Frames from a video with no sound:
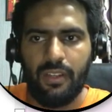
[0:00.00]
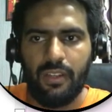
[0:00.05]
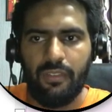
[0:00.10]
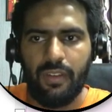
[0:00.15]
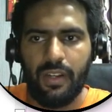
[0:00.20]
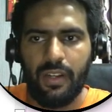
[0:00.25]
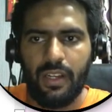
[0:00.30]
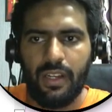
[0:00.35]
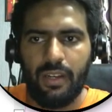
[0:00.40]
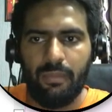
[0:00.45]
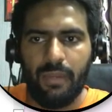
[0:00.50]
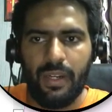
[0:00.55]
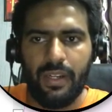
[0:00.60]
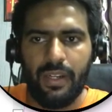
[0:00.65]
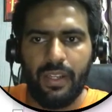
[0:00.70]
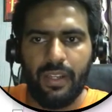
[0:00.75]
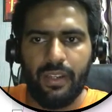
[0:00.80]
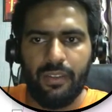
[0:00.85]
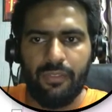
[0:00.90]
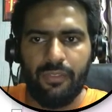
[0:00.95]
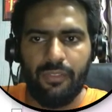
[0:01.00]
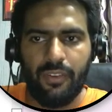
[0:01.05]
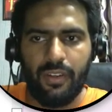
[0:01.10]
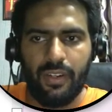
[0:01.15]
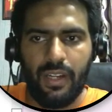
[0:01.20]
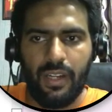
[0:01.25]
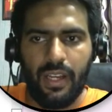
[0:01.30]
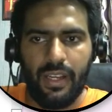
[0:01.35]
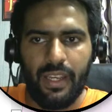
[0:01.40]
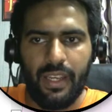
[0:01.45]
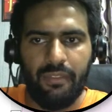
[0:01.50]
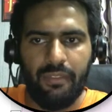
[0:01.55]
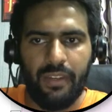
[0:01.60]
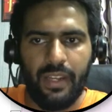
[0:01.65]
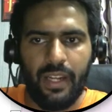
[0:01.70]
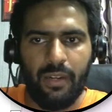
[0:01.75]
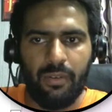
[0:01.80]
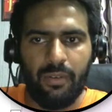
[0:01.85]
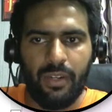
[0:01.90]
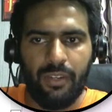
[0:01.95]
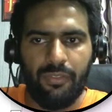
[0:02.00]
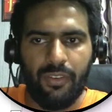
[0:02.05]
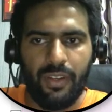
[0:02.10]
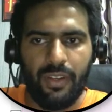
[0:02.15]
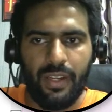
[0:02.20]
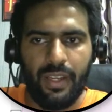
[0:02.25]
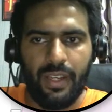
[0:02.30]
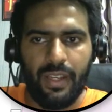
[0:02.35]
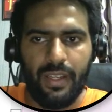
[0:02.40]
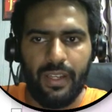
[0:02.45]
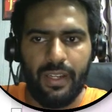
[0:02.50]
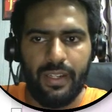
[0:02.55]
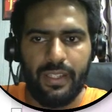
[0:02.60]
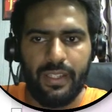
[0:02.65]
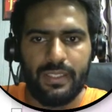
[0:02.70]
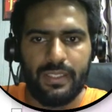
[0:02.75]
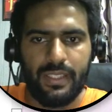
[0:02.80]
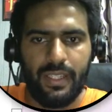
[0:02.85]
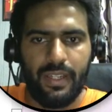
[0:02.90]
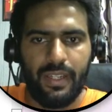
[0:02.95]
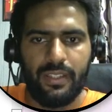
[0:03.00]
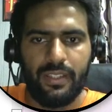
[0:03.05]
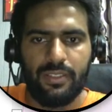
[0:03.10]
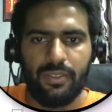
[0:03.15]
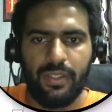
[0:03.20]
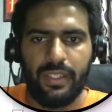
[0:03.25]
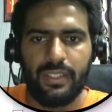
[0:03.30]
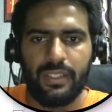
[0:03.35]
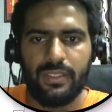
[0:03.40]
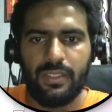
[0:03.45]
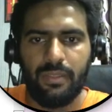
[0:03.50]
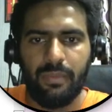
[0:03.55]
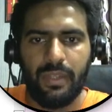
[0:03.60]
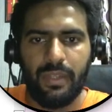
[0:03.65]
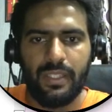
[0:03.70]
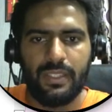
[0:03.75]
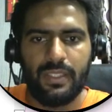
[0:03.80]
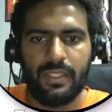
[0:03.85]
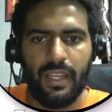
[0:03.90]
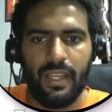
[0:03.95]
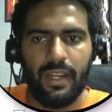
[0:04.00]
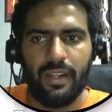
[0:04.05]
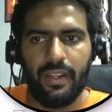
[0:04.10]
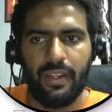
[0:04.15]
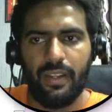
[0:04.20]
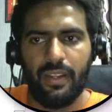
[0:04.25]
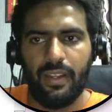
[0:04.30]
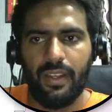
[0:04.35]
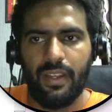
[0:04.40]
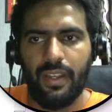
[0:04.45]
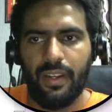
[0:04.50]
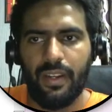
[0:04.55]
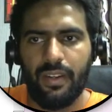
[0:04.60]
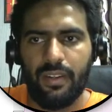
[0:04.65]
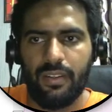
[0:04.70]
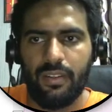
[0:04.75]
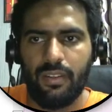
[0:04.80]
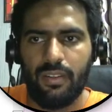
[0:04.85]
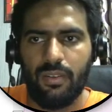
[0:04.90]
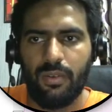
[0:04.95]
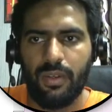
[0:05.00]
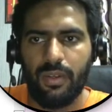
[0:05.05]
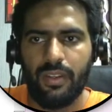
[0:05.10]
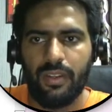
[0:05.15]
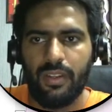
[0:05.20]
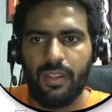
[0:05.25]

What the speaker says: We'll come at here. For again we calculate for a, it is 8, so it's remain at 8. Okay,